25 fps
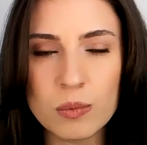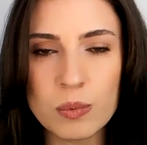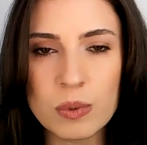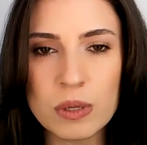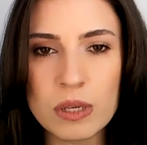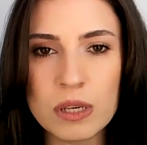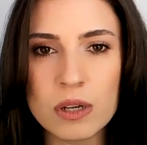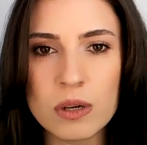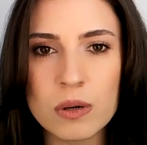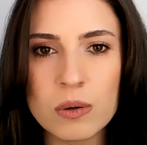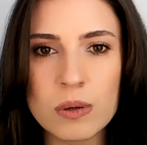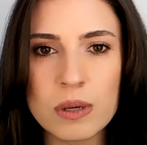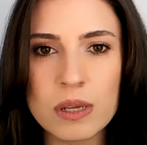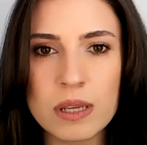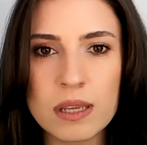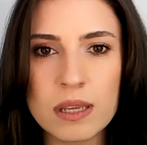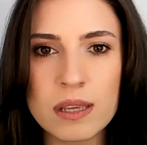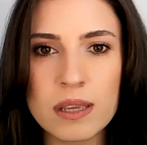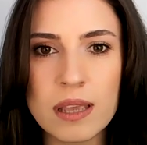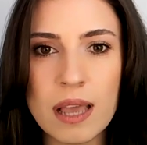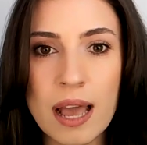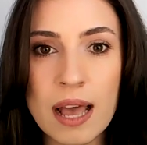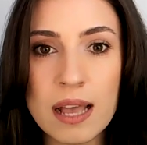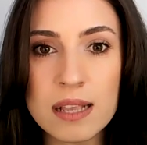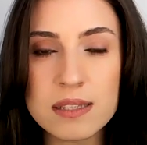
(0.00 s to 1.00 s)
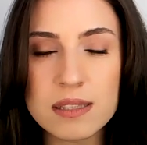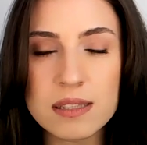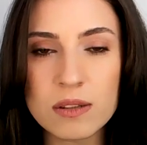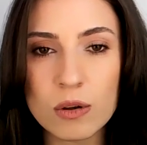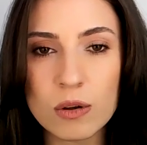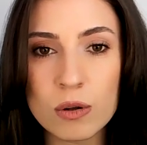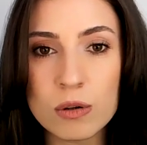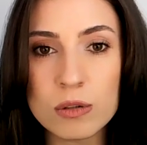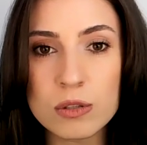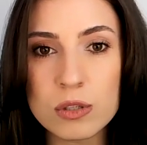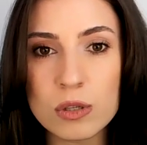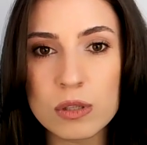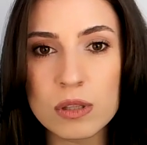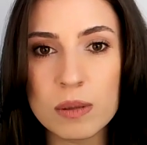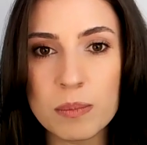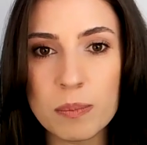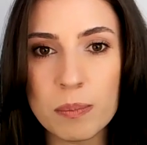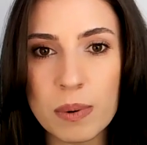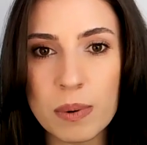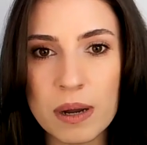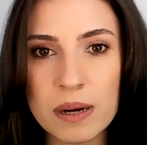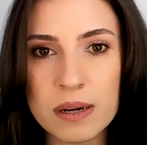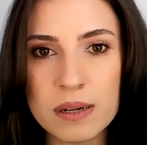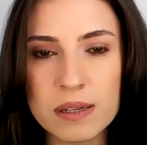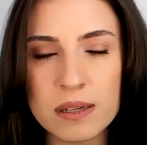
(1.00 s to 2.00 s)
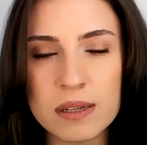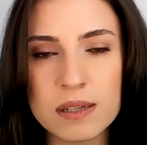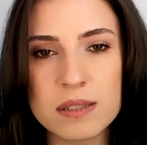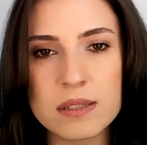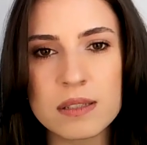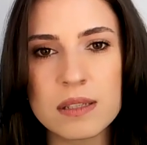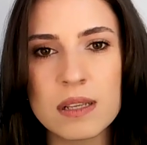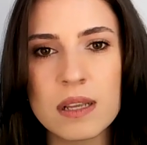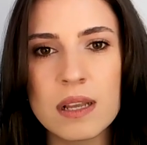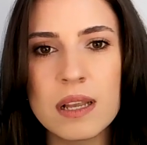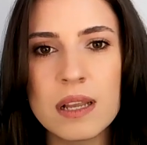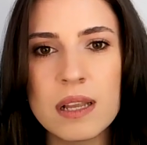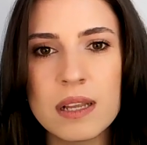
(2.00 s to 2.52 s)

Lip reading: We know he asked also the partners